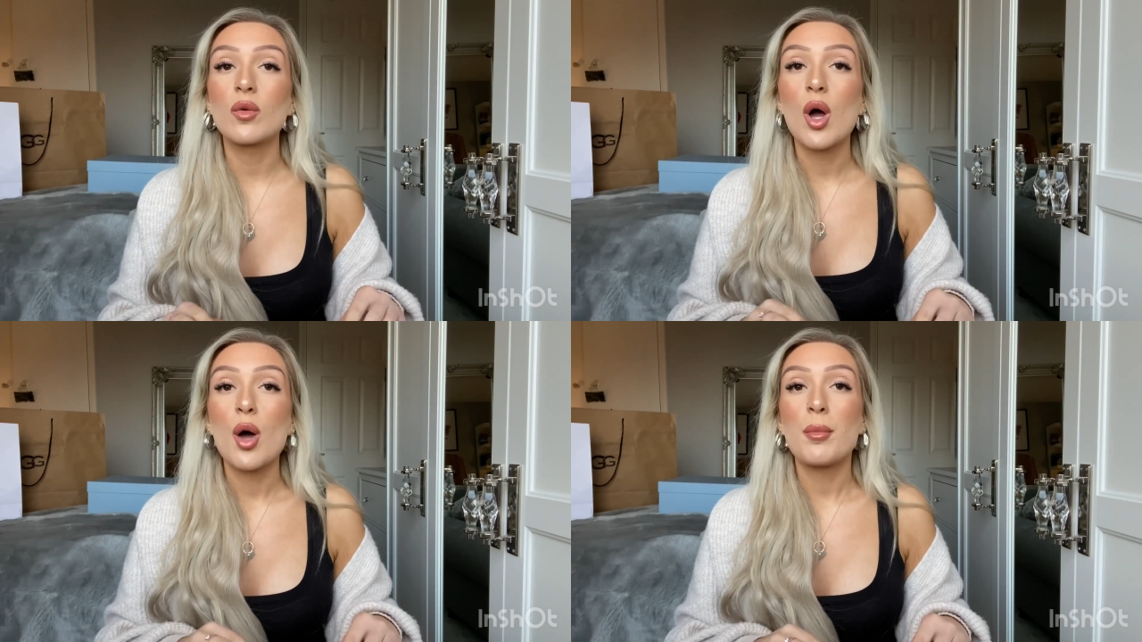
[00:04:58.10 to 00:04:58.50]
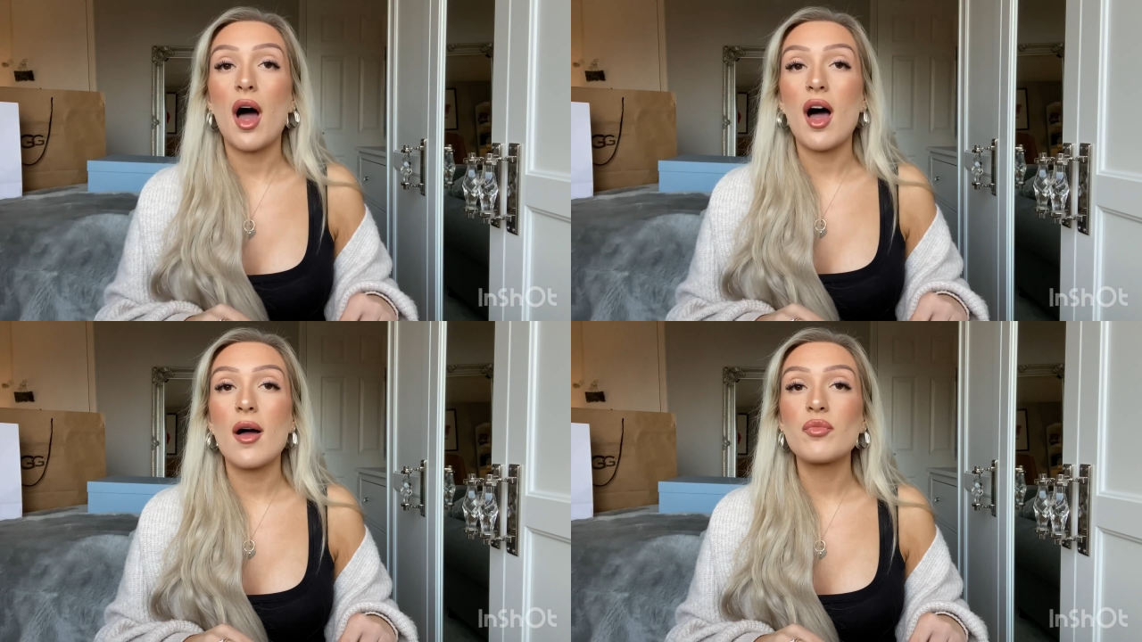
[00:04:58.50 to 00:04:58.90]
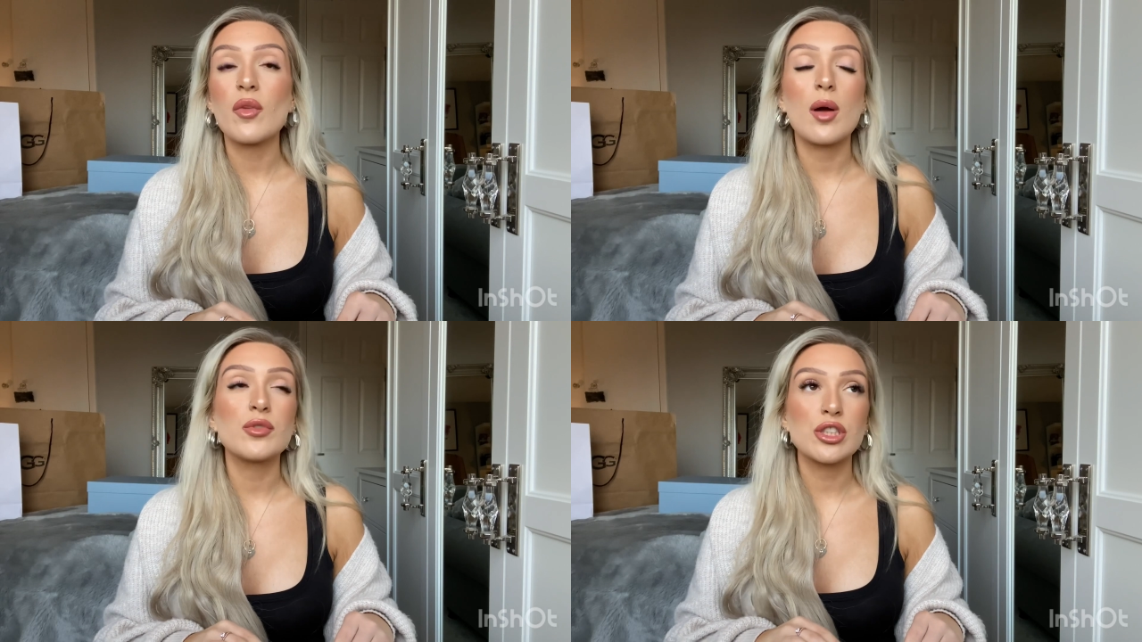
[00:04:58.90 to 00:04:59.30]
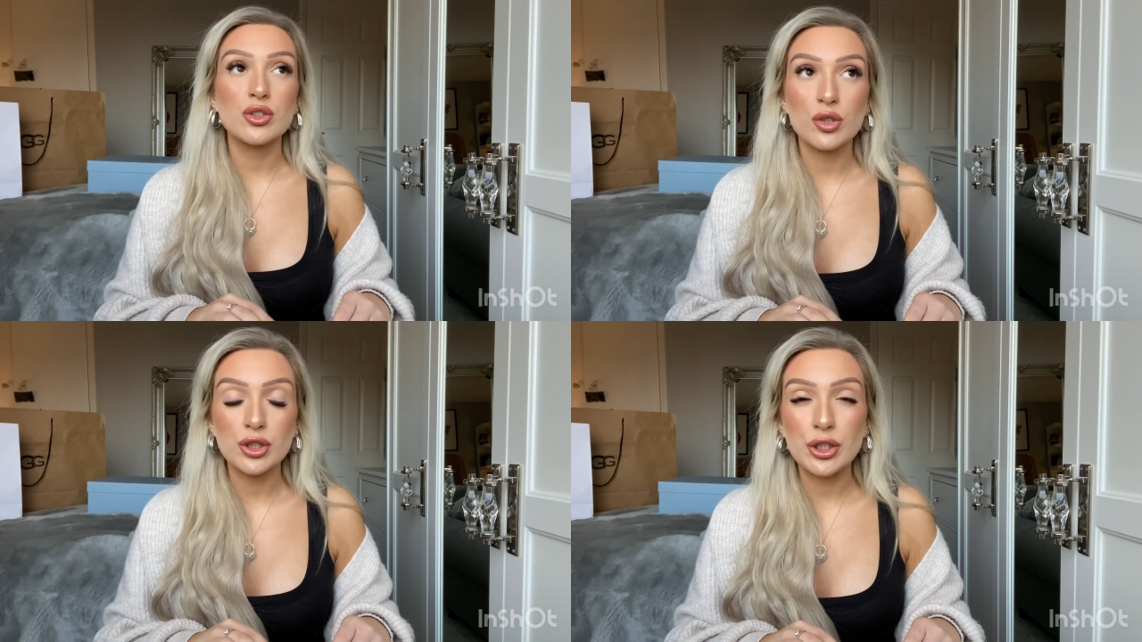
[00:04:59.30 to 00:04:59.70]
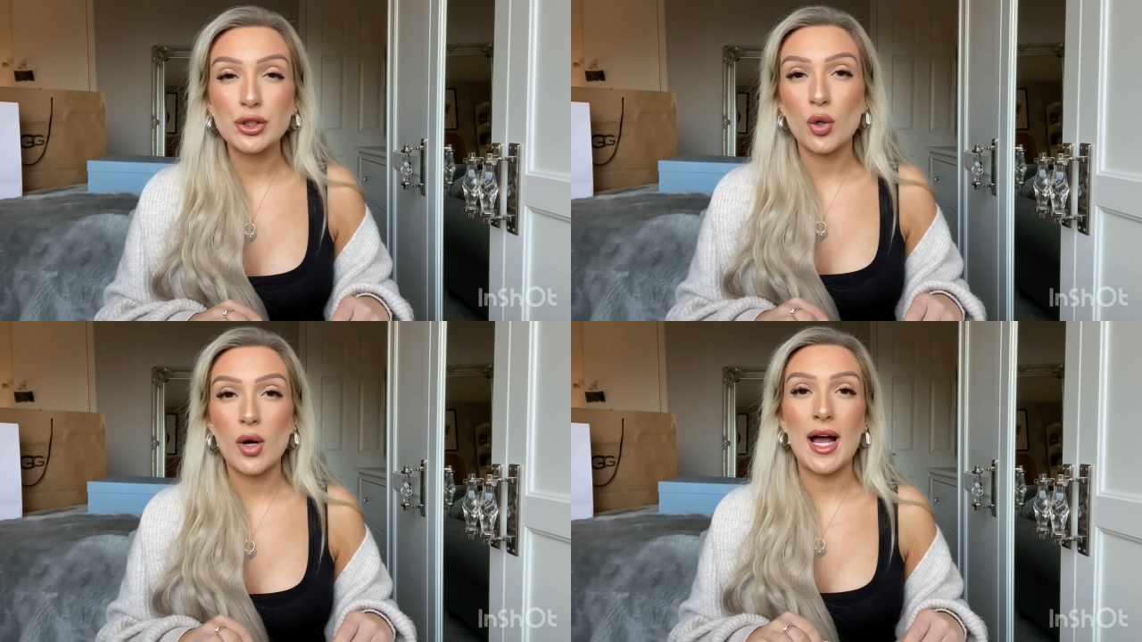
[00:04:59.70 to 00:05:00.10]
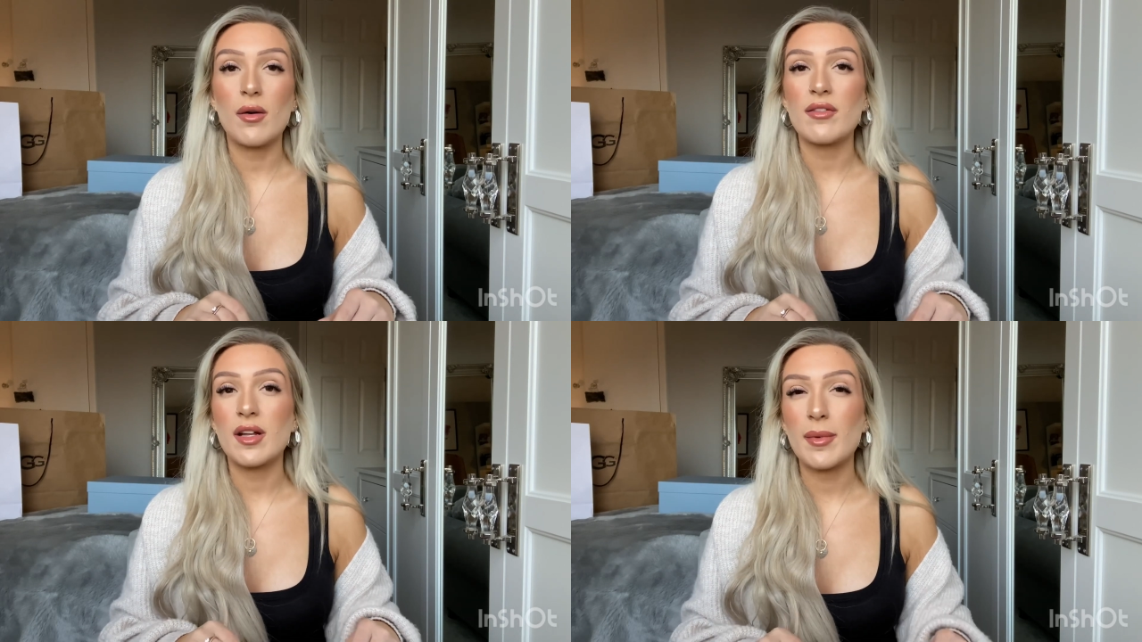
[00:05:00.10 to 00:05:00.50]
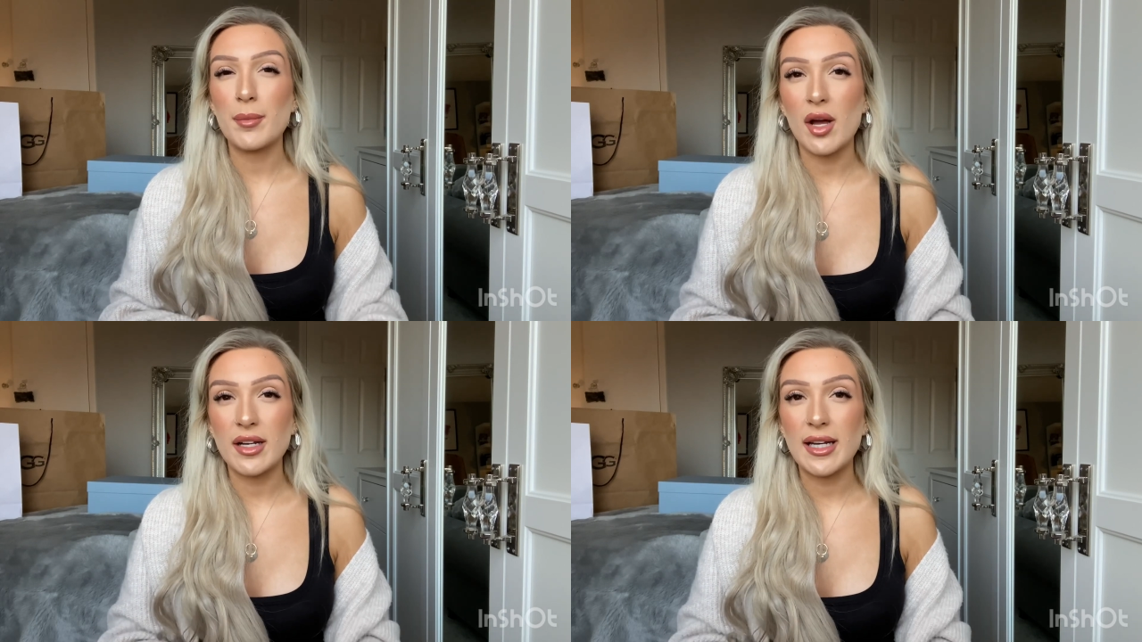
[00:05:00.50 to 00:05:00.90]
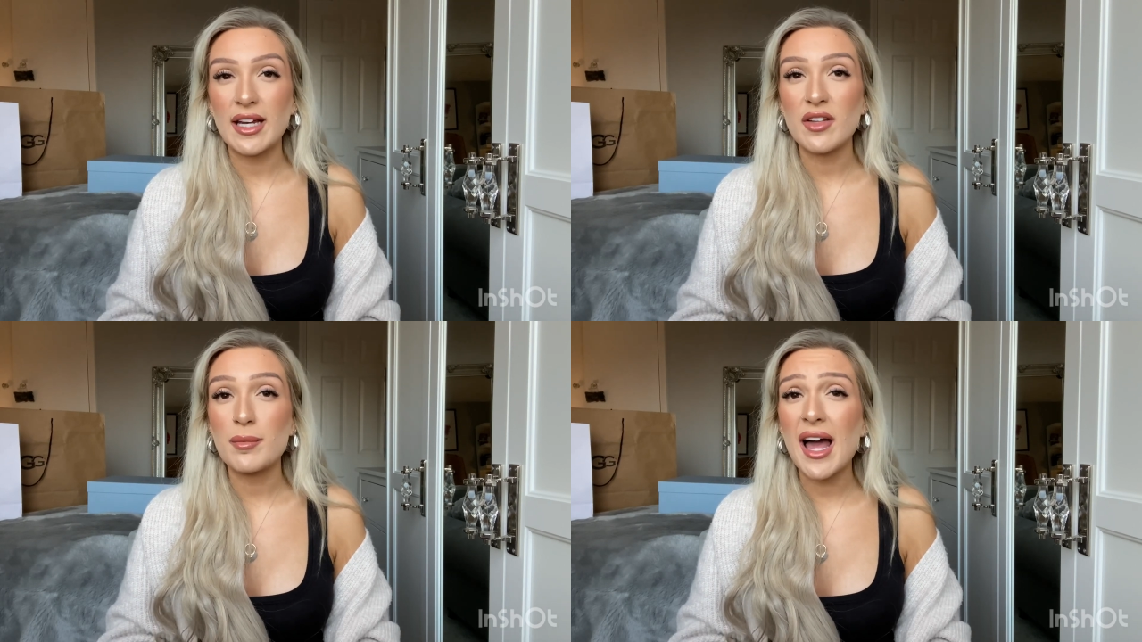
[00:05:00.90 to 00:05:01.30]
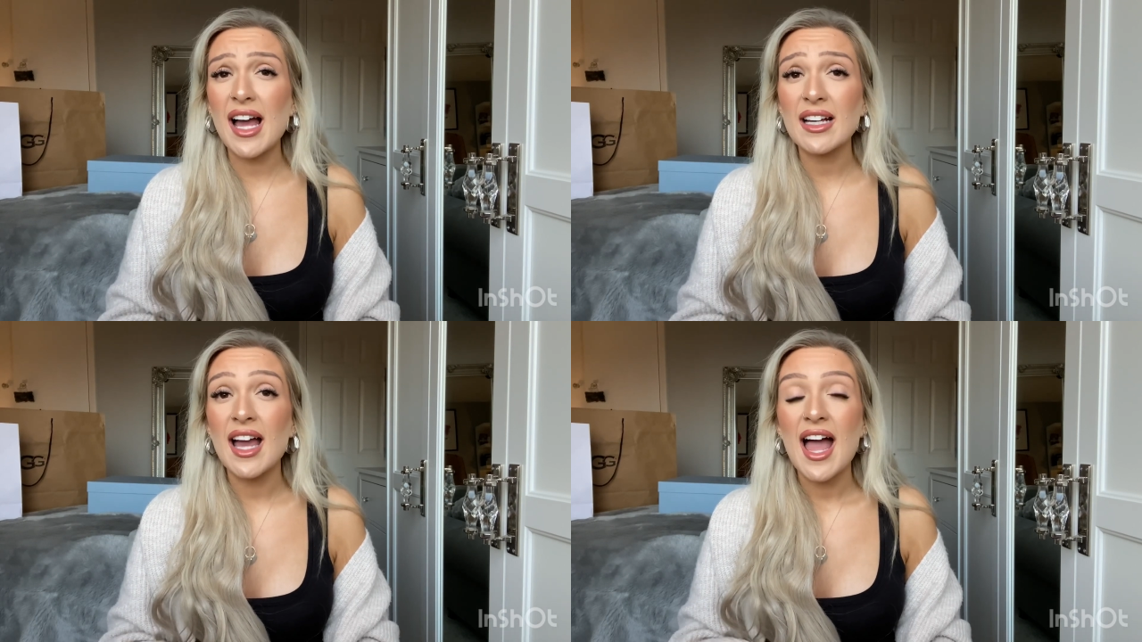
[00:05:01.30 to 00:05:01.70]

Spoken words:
but I'm just not too sure how I feel about buying a navy bag.